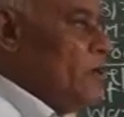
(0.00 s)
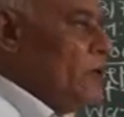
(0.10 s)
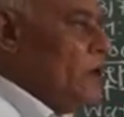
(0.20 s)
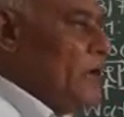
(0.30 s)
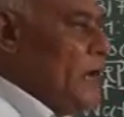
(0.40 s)

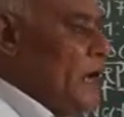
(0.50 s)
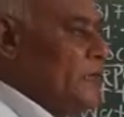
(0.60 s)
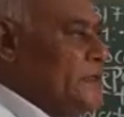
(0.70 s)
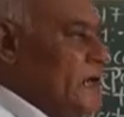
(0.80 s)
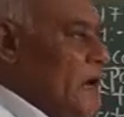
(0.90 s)
wall
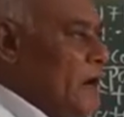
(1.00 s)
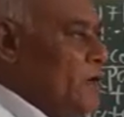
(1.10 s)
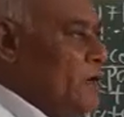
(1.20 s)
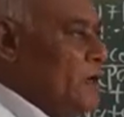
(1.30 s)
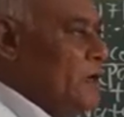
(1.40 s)
as an
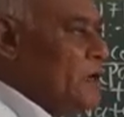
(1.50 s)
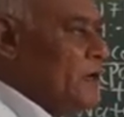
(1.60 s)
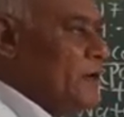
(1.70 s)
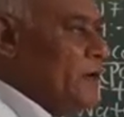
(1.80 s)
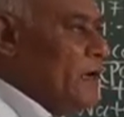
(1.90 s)
outer
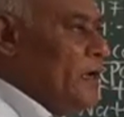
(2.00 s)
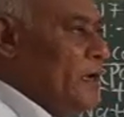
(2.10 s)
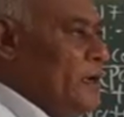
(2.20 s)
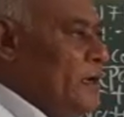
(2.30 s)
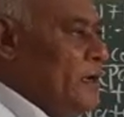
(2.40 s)

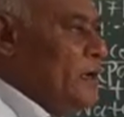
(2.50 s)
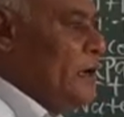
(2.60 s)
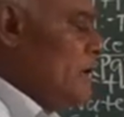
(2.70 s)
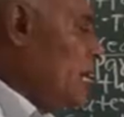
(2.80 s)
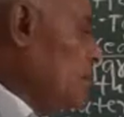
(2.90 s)
covering
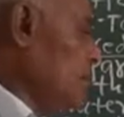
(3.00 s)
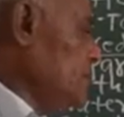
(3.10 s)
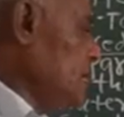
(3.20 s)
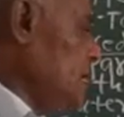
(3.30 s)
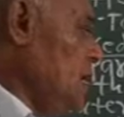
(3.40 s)
around
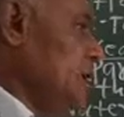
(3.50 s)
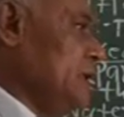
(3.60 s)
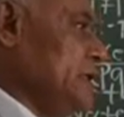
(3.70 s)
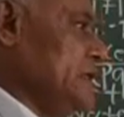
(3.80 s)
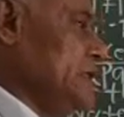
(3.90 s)

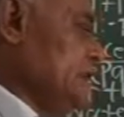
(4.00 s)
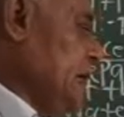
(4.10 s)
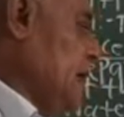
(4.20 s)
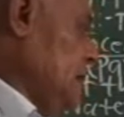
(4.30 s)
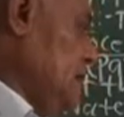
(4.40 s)
the
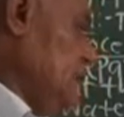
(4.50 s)
cell.